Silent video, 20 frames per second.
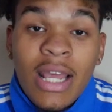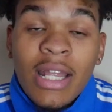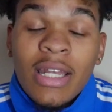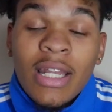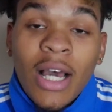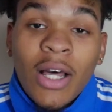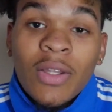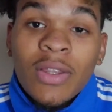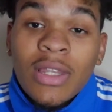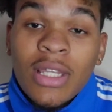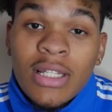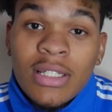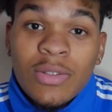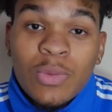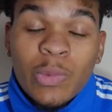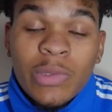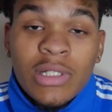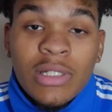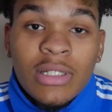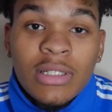Now this
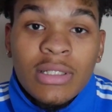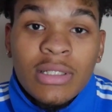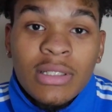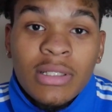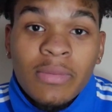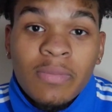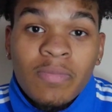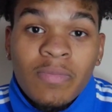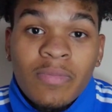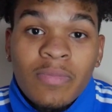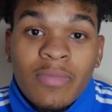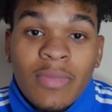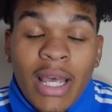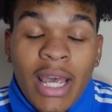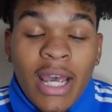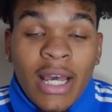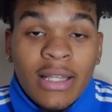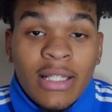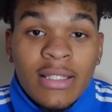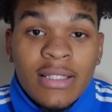was,
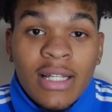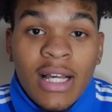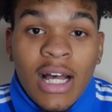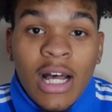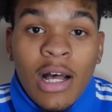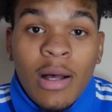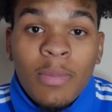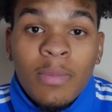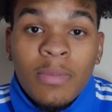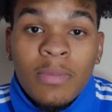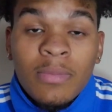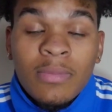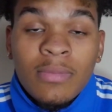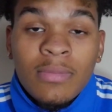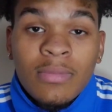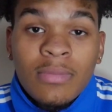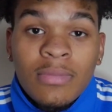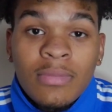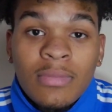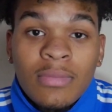at the time,
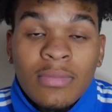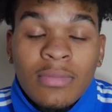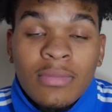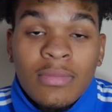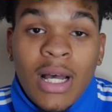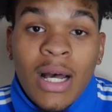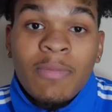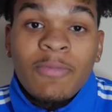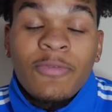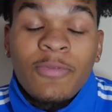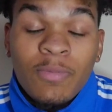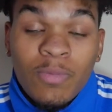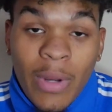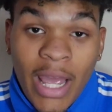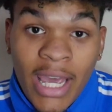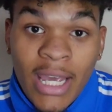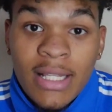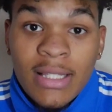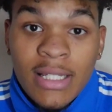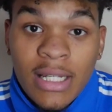I'm
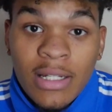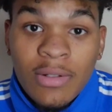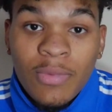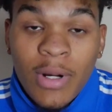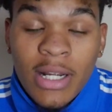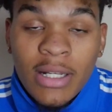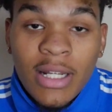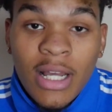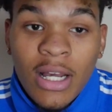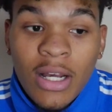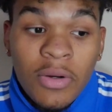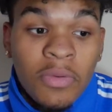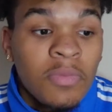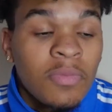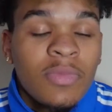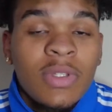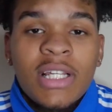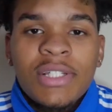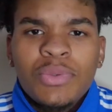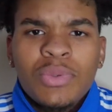18 right now,
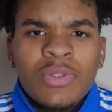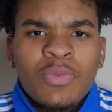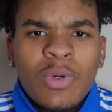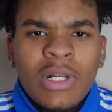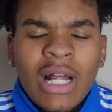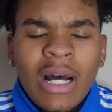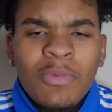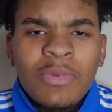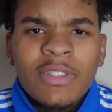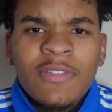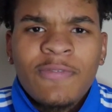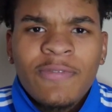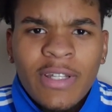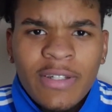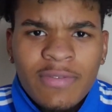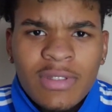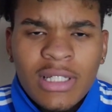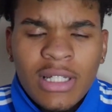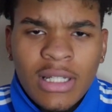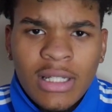this was when I was
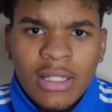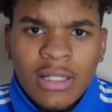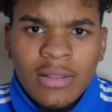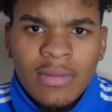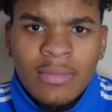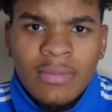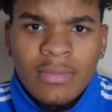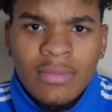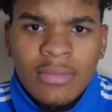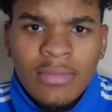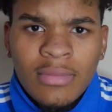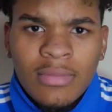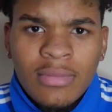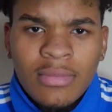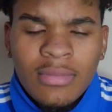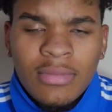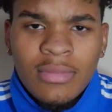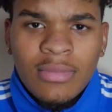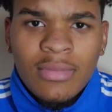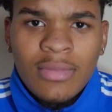
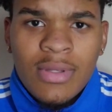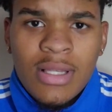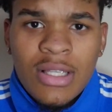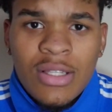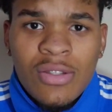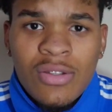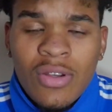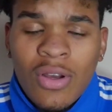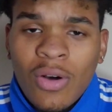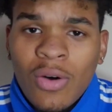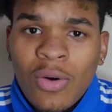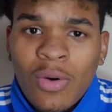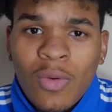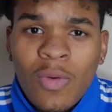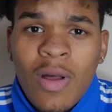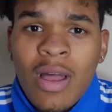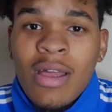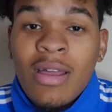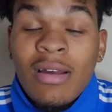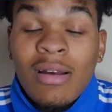15. So
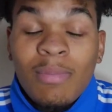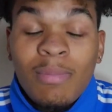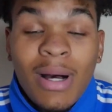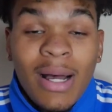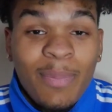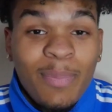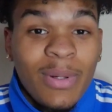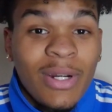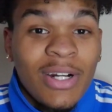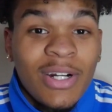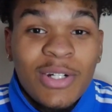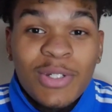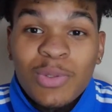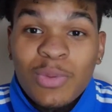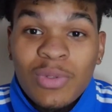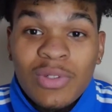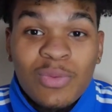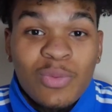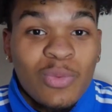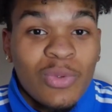my parents
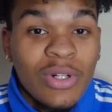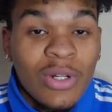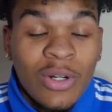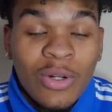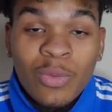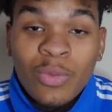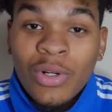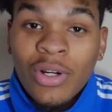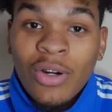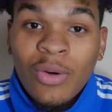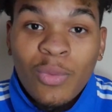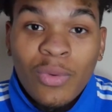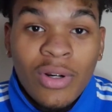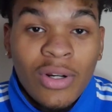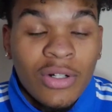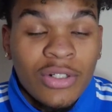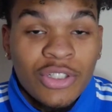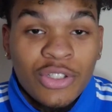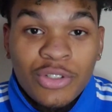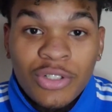was
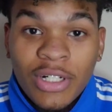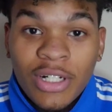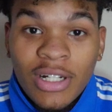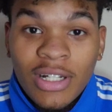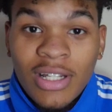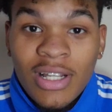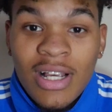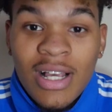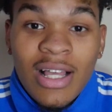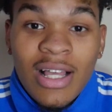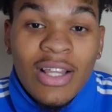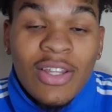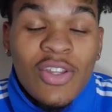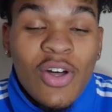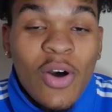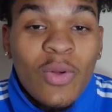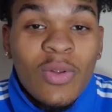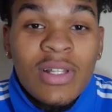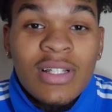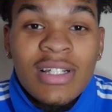real strict. The
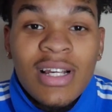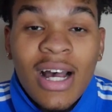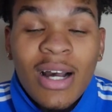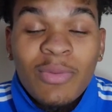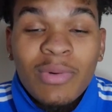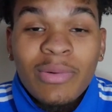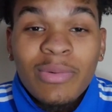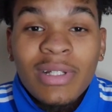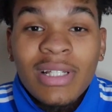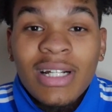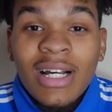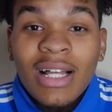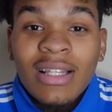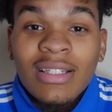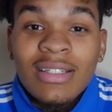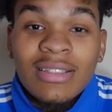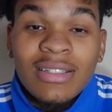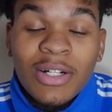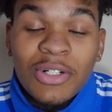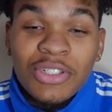only time we really got
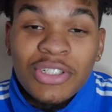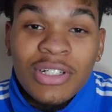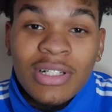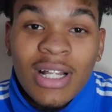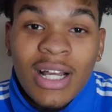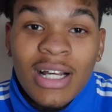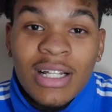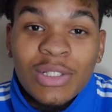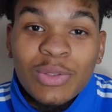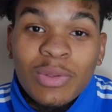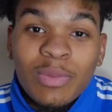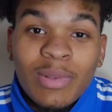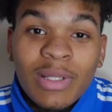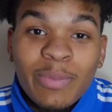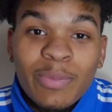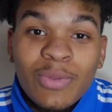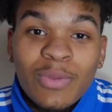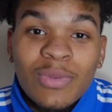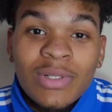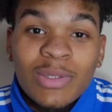to socialize with
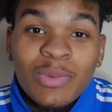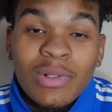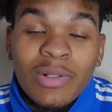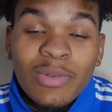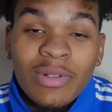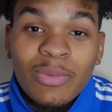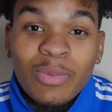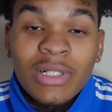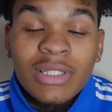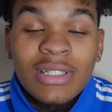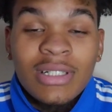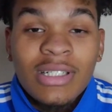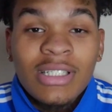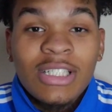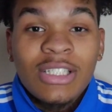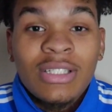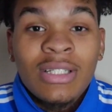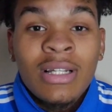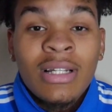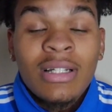people was when we went to
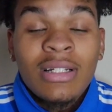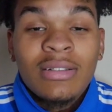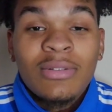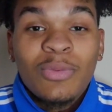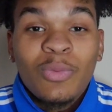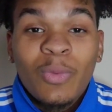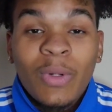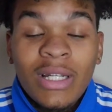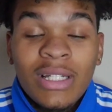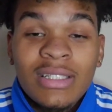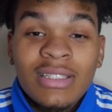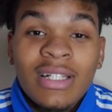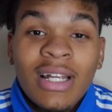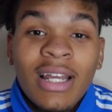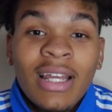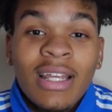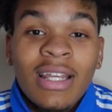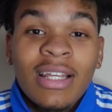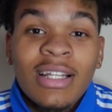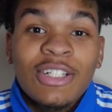this
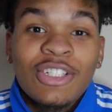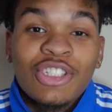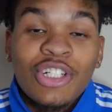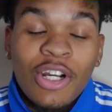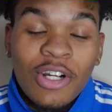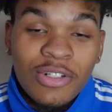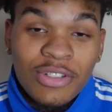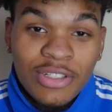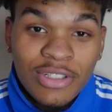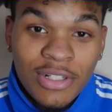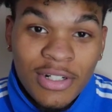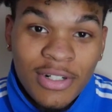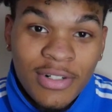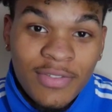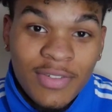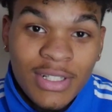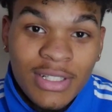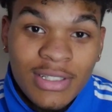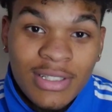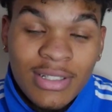Wednesday church
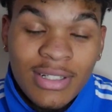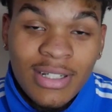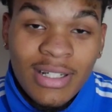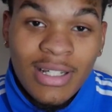service.